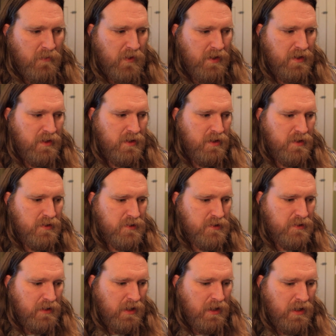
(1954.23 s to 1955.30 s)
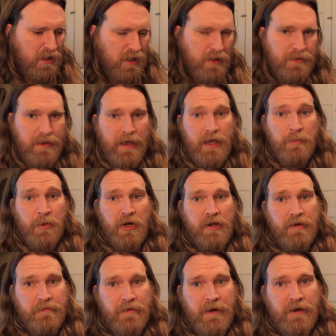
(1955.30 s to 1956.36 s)
is the Haymarket
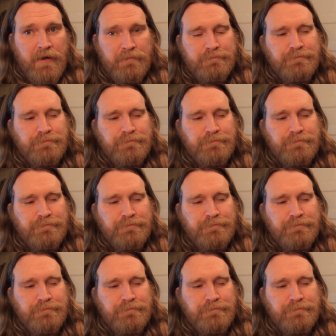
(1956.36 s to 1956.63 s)
Affair.